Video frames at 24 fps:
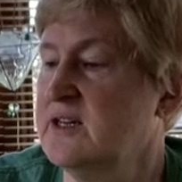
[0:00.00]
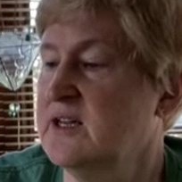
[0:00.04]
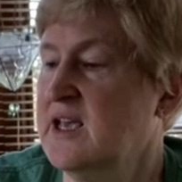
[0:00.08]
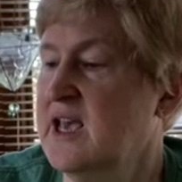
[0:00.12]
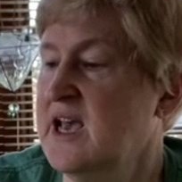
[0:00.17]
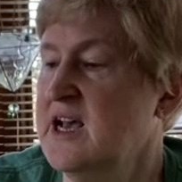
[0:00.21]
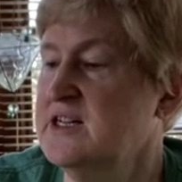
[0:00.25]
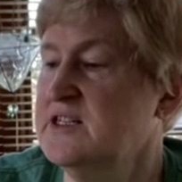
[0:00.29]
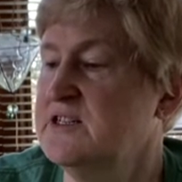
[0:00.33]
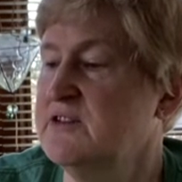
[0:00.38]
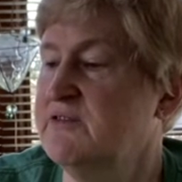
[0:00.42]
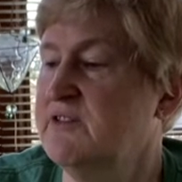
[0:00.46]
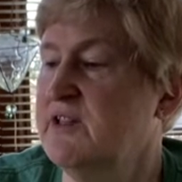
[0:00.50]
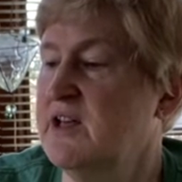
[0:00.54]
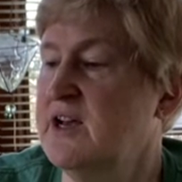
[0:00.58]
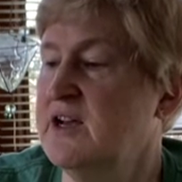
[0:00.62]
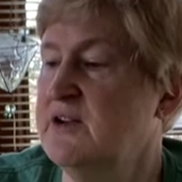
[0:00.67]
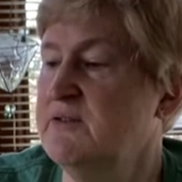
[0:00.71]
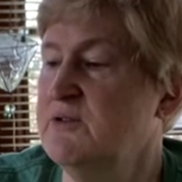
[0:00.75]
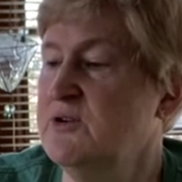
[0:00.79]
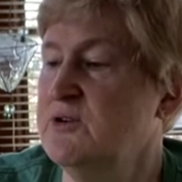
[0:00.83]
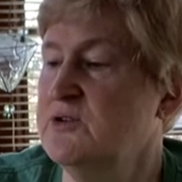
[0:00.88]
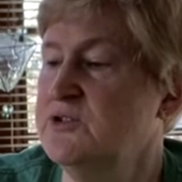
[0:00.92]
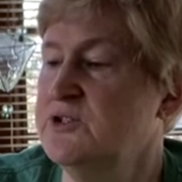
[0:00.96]

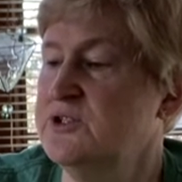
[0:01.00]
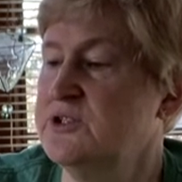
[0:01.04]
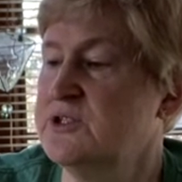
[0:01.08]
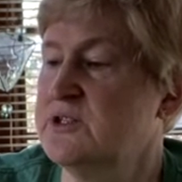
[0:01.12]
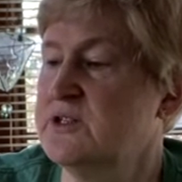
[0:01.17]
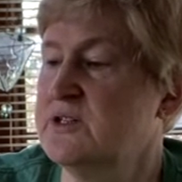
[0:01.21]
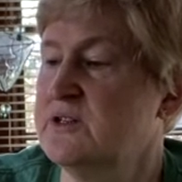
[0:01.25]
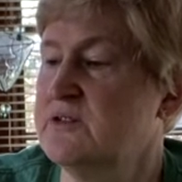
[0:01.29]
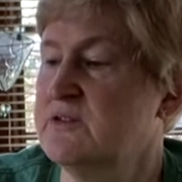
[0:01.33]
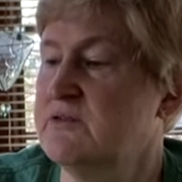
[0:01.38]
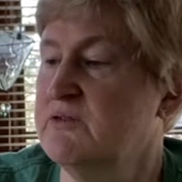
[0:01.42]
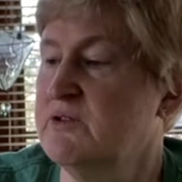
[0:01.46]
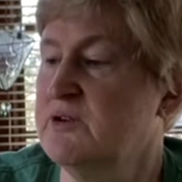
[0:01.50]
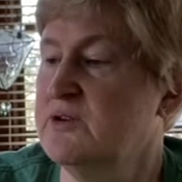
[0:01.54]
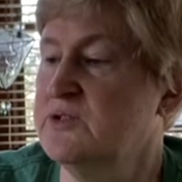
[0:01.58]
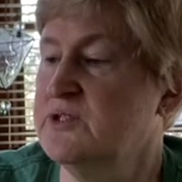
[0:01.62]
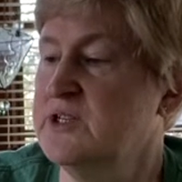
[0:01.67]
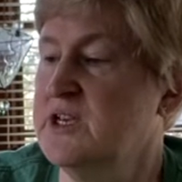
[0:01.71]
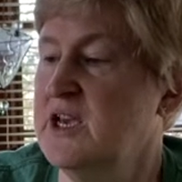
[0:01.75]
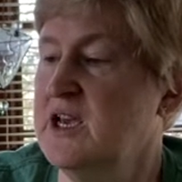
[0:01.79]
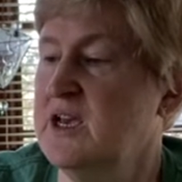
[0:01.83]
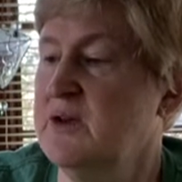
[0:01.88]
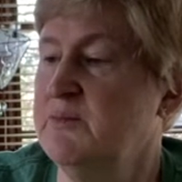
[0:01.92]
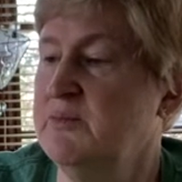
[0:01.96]
Catchfly Rose
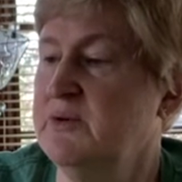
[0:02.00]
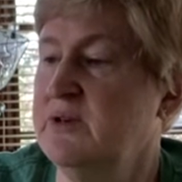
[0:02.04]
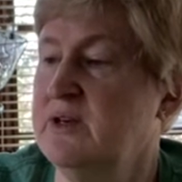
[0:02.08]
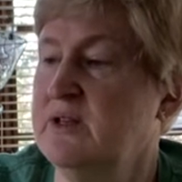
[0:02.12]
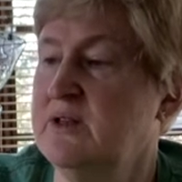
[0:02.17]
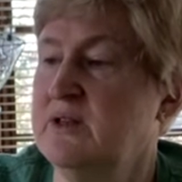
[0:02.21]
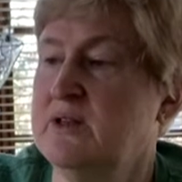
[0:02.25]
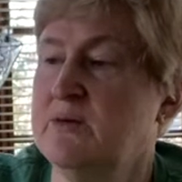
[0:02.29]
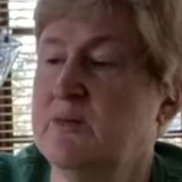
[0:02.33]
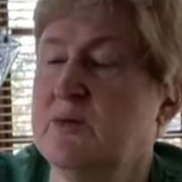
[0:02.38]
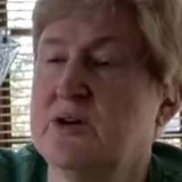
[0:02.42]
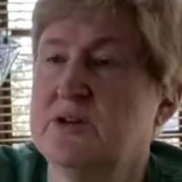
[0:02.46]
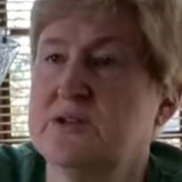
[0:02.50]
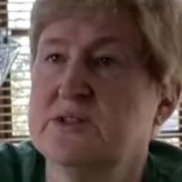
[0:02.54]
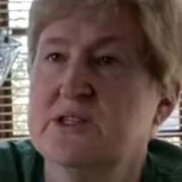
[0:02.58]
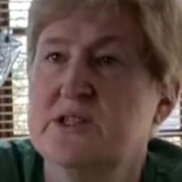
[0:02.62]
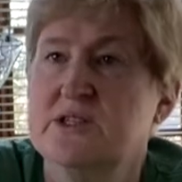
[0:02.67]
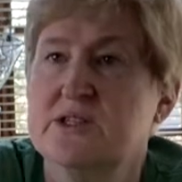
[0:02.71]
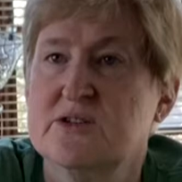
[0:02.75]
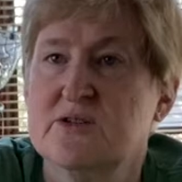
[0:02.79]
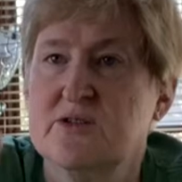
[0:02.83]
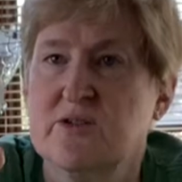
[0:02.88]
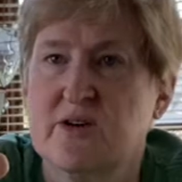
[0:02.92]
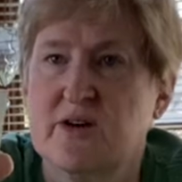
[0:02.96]
Campion, the
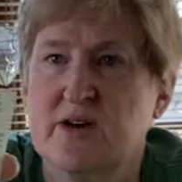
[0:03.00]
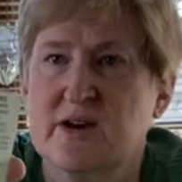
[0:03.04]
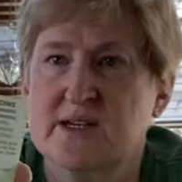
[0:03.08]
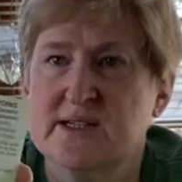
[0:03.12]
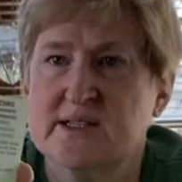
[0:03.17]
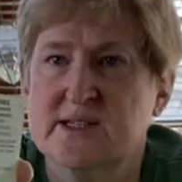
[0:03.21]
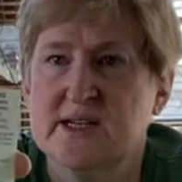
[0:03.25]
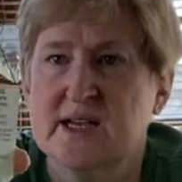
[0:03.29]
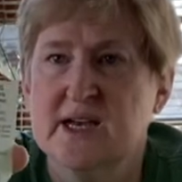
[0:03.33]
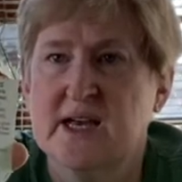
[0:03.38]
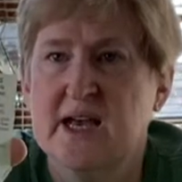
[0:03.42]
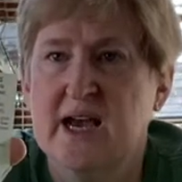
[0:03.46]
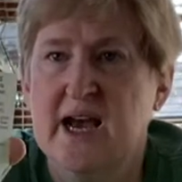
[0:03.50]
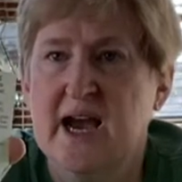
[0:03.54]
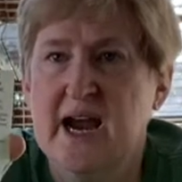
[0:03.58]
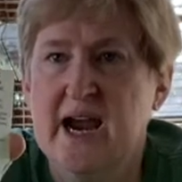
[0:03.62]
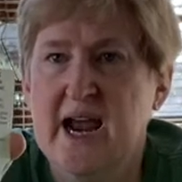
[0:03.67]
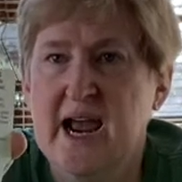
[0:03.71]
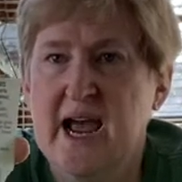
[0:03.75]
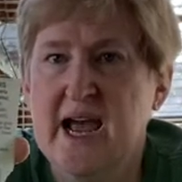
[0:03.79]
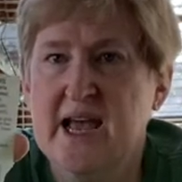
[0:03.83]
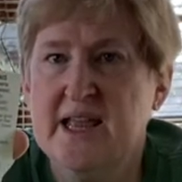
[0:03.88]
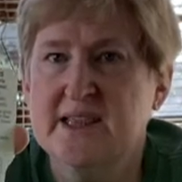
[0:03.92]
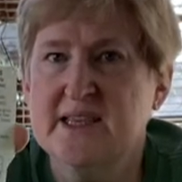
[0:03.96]
Maltese Cross. I
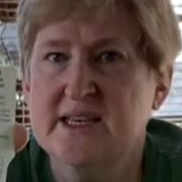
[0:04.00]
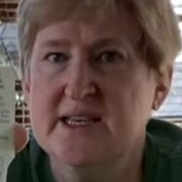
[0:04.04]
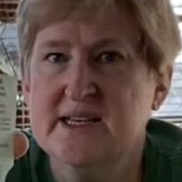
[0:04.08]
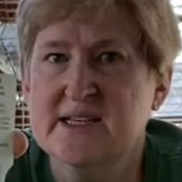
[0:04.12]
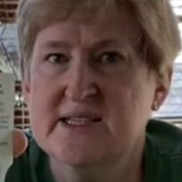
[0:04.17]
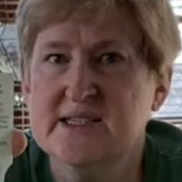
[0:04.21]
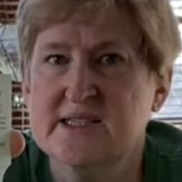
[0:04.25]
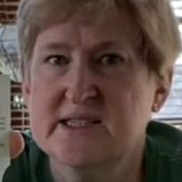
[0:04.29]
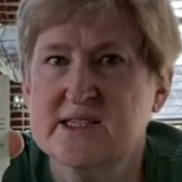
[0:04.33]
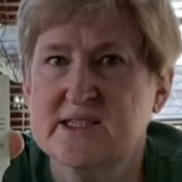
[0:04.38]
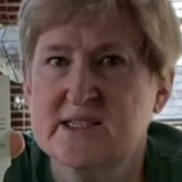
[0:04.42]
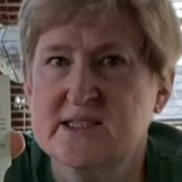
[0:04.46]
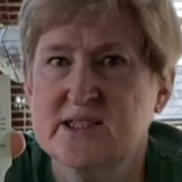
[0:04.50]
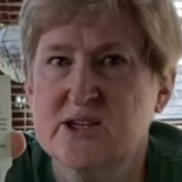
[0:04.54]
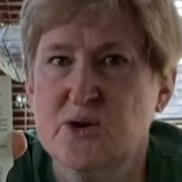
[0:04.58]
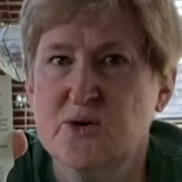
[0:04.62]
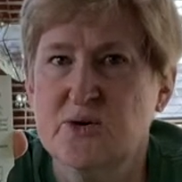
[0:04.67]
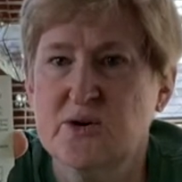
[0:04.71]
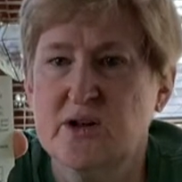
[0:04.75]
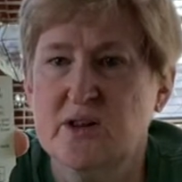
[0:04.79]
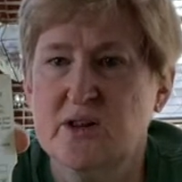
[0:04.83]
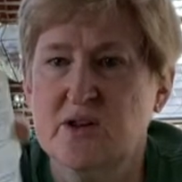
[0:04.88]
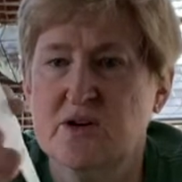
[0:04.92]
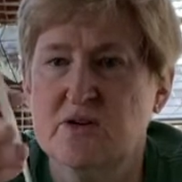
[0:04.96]
had this, it sewed
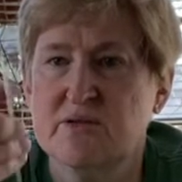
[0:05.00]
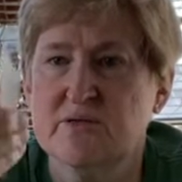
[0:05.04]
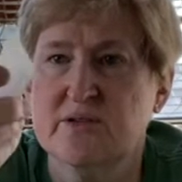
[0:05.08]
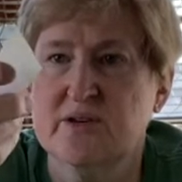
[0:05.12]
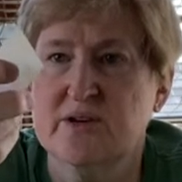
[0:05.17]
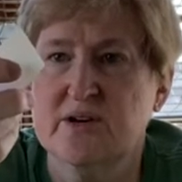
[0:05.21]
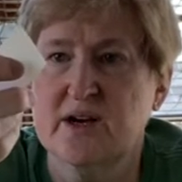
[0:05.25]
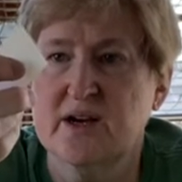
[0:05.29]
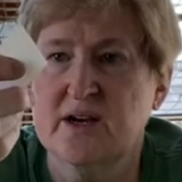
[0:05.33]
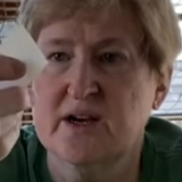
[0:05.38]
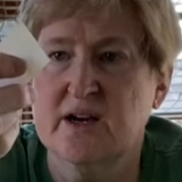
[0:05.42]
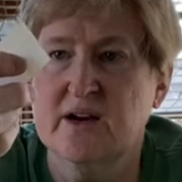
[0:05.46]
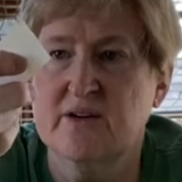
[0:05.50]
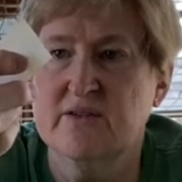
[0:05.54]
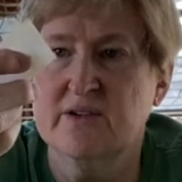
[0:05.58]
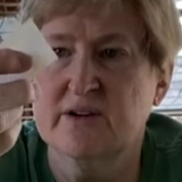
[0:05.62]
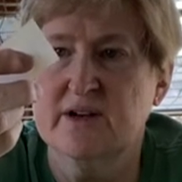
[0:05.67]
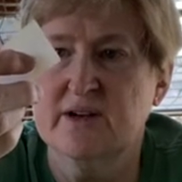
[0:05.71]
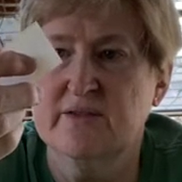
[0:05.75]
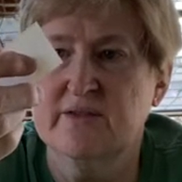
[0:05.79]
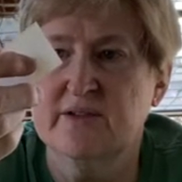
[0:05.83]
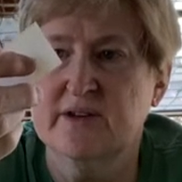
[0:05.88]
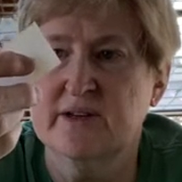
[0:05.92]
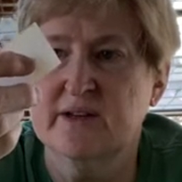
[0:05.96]
all over. I got rid
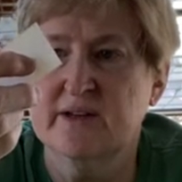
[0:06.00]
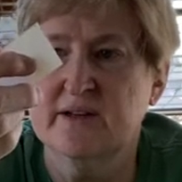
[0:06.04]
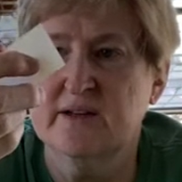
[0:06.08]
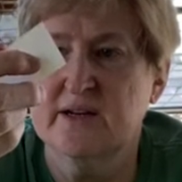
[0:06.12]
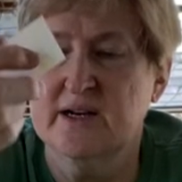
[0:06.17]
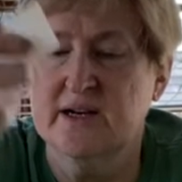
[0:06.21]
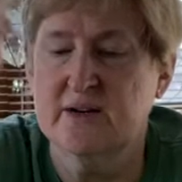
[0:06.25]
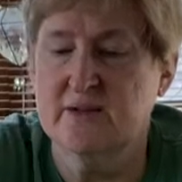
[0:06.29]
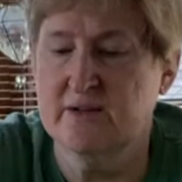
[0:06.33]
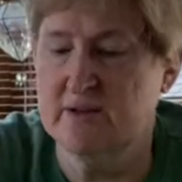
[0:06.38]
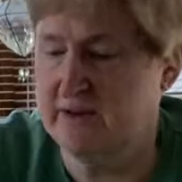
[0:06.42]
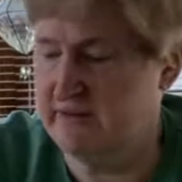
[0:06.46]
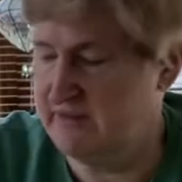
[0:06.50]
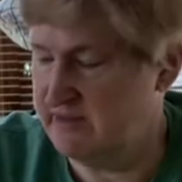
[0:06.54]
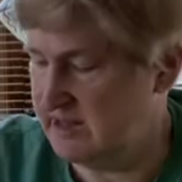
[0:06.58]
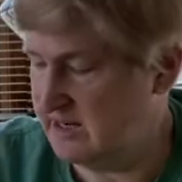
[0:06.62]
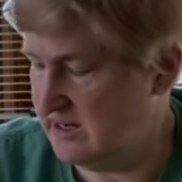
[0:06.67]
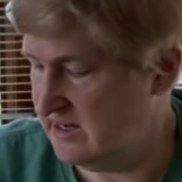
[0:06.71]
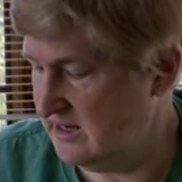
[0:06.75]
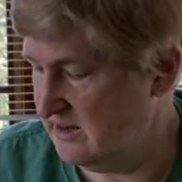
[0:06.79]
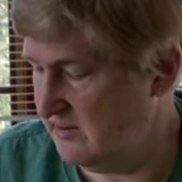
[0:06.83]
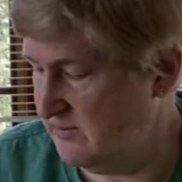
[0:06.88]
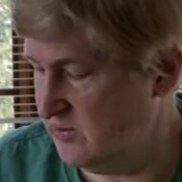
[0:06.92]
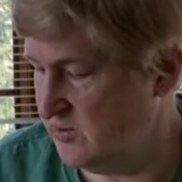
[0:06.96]
of it. I don't have that
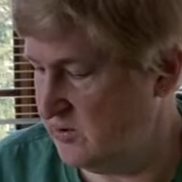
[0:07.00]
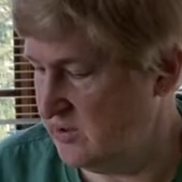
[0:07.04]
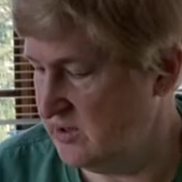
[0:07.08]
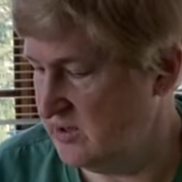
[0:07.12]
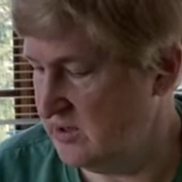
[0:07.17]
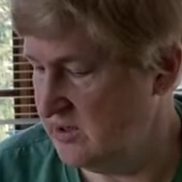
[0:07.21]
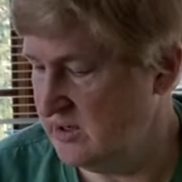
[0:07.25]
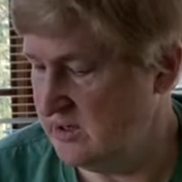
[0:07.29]
anymore.